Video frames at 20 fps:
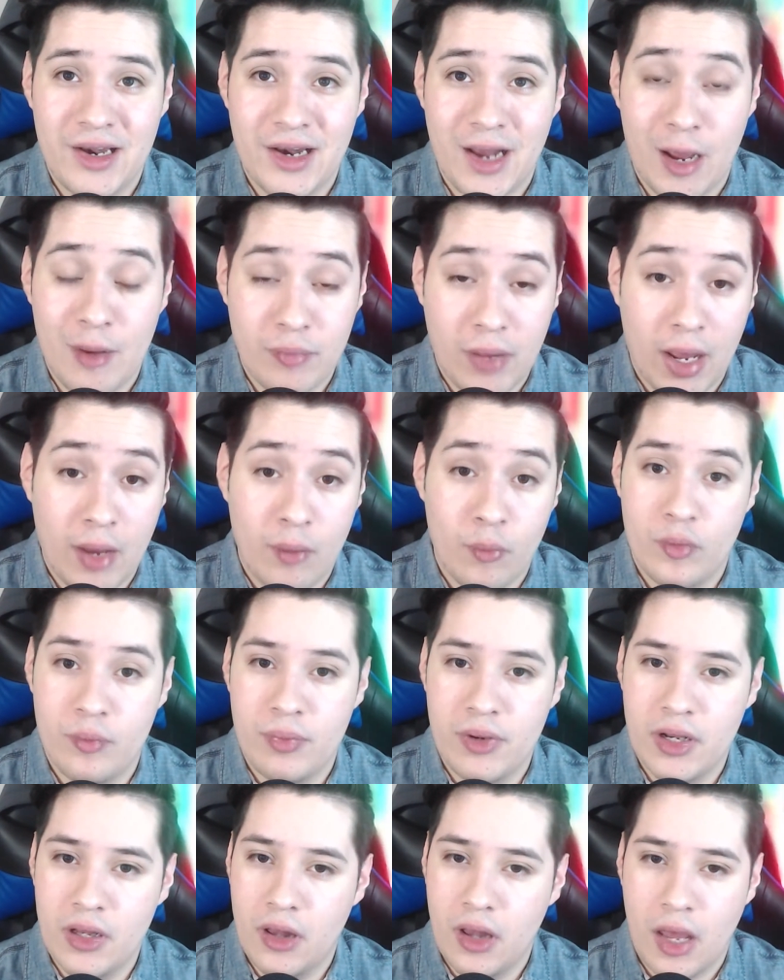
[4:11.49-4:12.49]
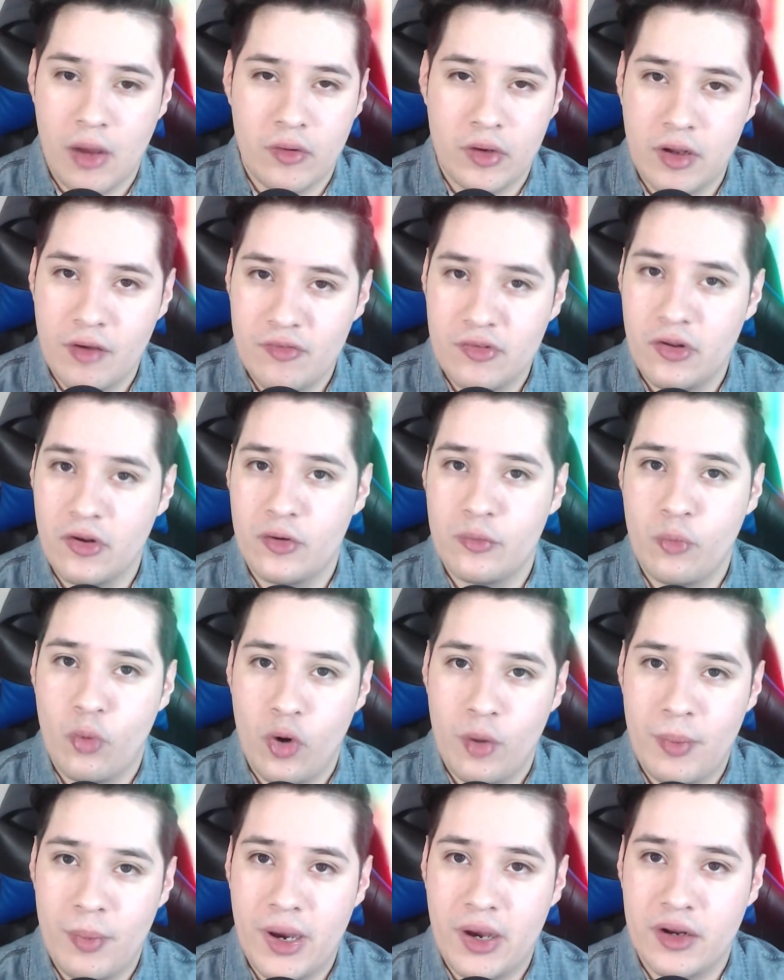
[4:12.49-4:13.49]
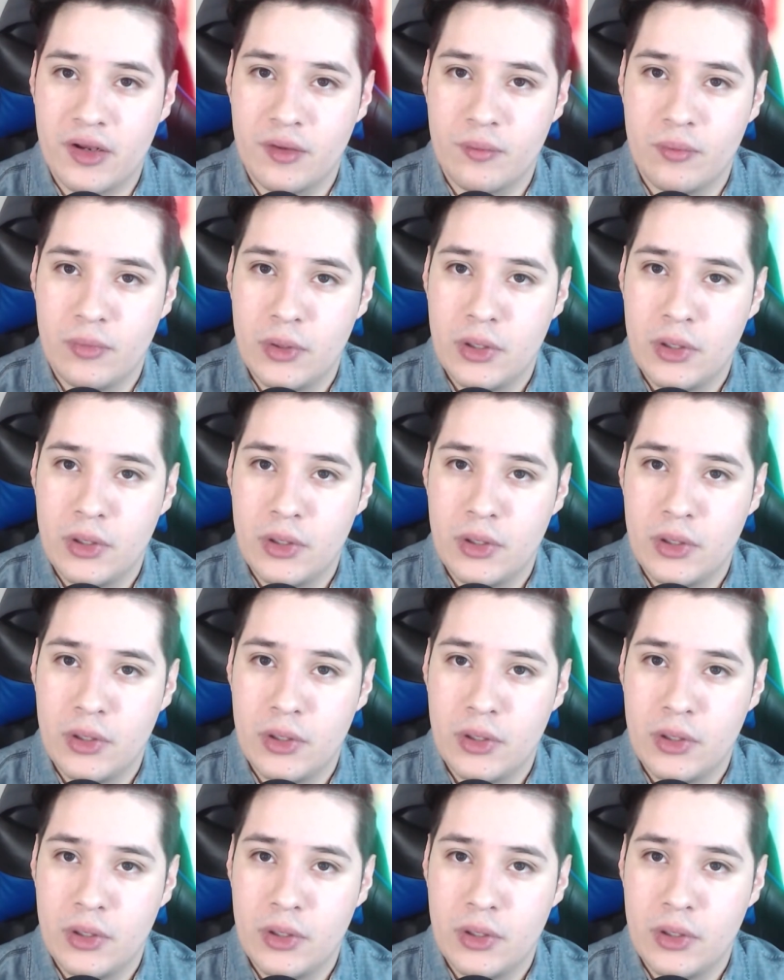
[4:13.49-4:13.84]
I'd love to learn more about him,